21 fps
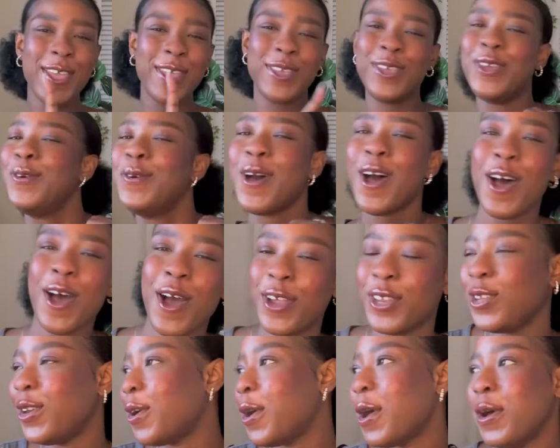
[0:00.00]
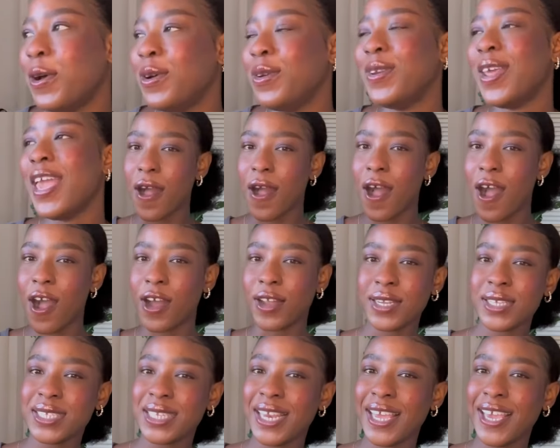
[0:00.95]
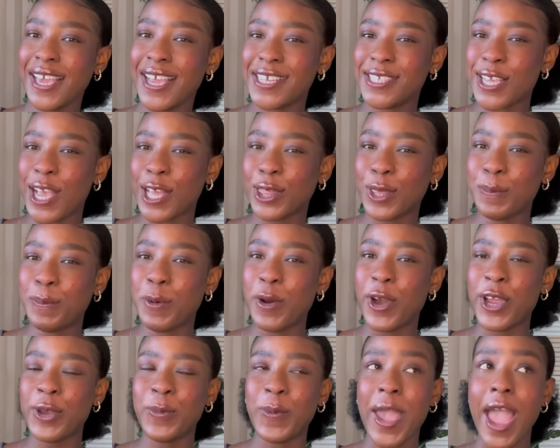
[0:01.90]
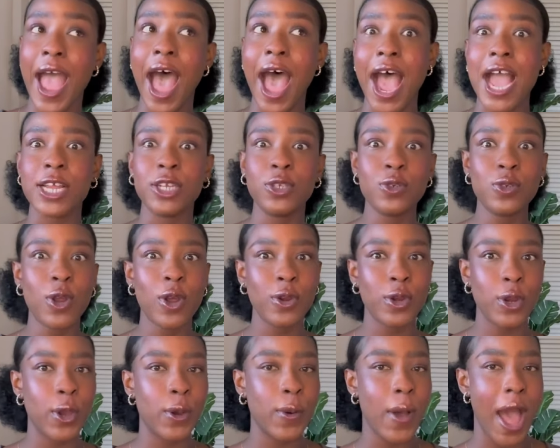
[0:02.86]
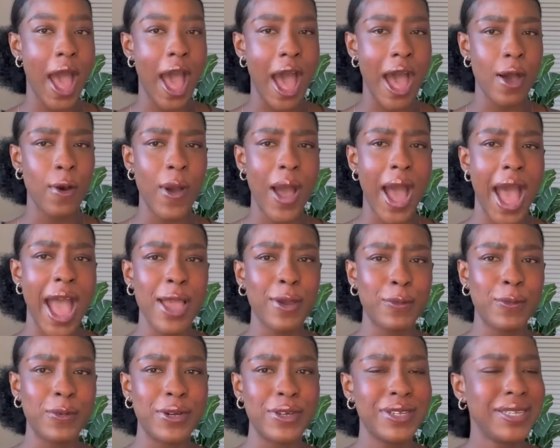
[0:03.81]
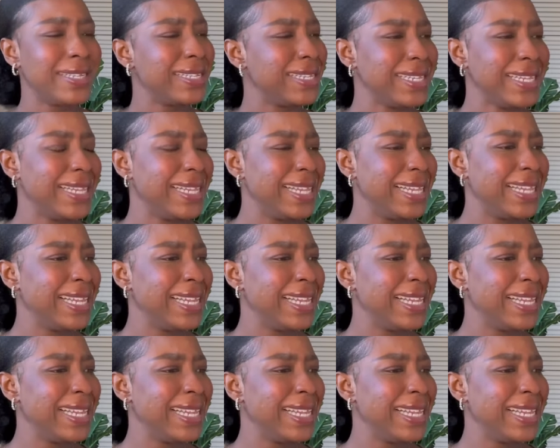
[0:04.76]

You are on your own. Honestly, it's at the point where I do not know how I will